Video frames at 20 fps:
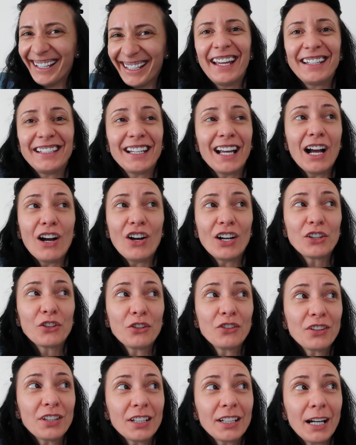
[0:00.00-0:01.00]
Anyhow, I
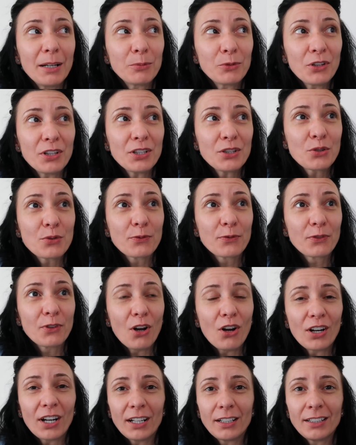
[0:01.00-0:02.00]
don't think I'm going to
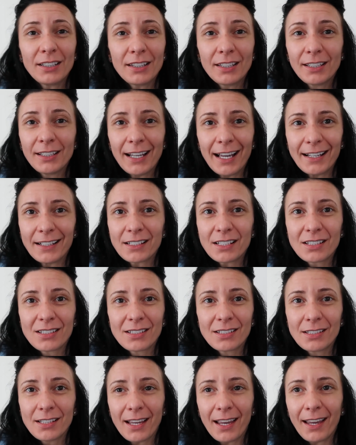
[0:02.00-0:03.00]
vlog anything else
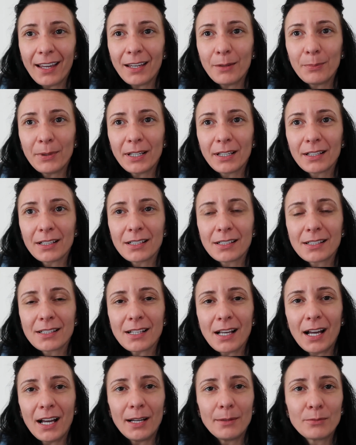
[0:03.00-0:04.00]
today, because
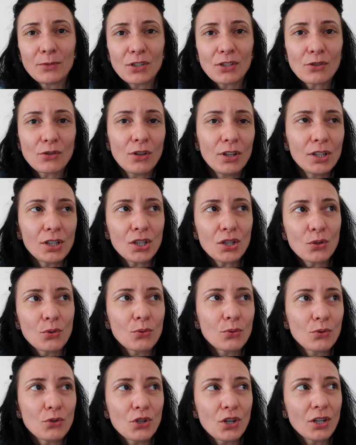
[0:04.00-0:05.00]
I'm just going
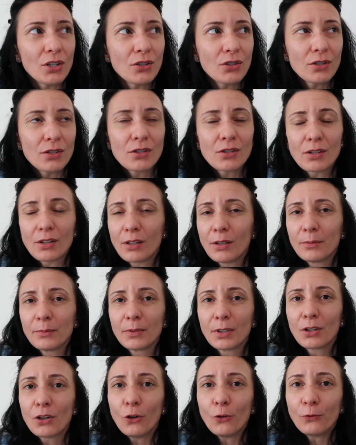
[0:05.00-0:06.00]
to change in
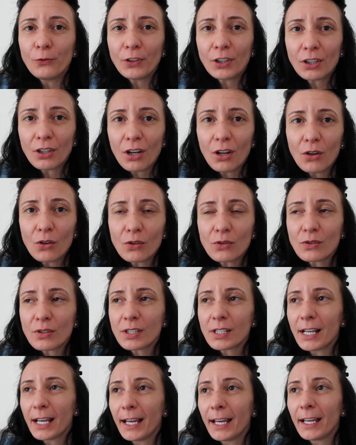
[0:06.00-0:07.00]
some comfy
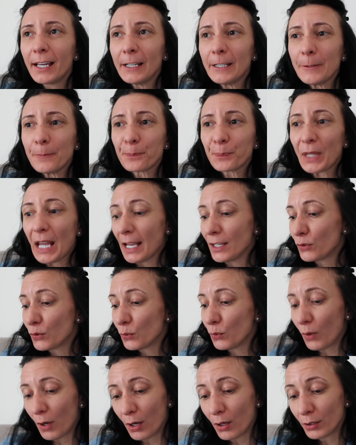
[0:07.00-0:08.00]
clothes, and I
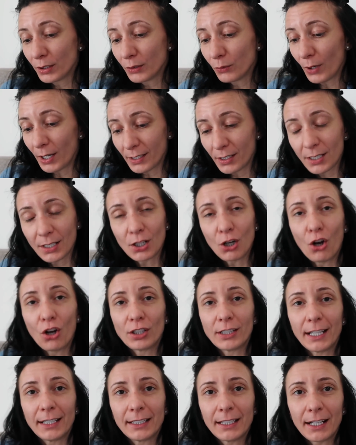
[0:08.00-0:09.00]
do want to
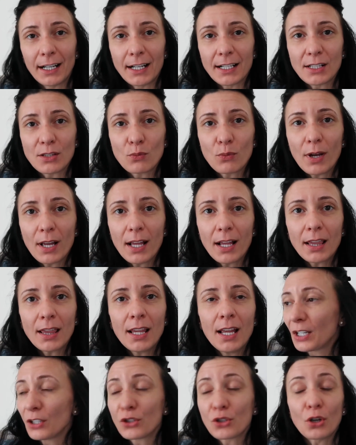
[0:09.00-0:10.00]
call Nader as well
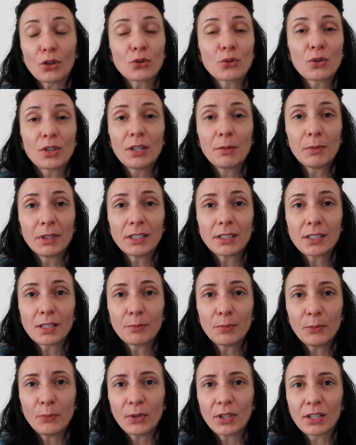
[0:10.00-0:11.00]
and talk to him a
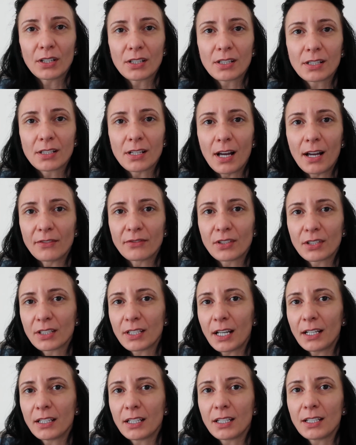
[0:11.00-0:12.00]
little bit, because after
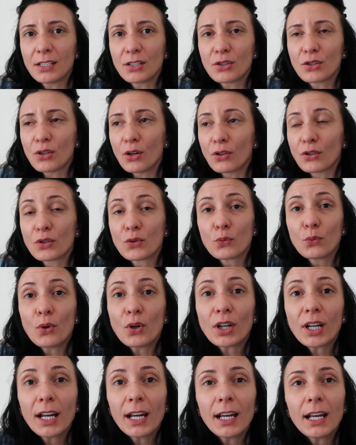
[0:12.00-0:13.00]
that he starts
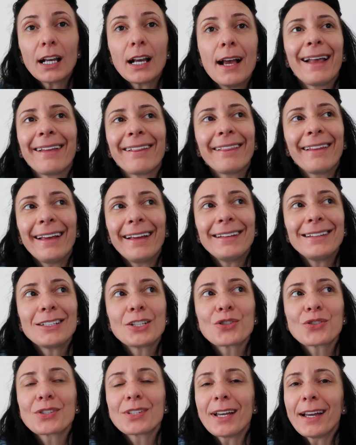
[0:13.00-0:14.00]
working, and then
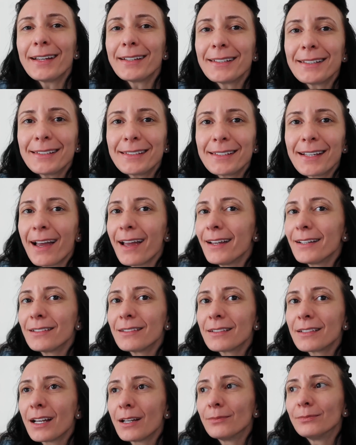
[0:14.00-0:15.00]
just edit
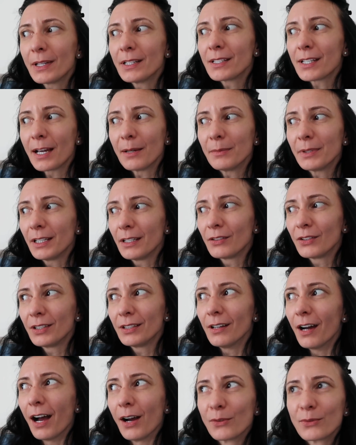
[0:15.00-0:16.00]
and spend time here in
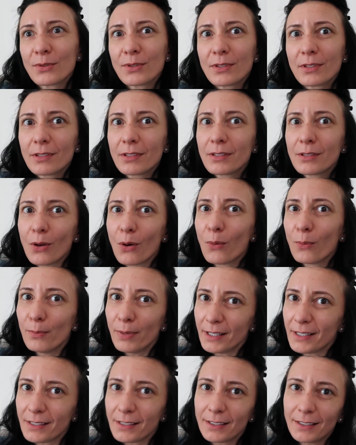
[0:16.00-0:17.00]
the house. So
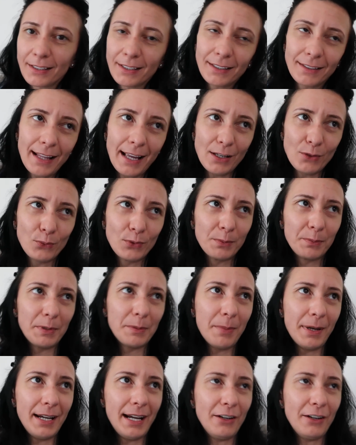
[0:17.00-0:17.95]
basically that will be my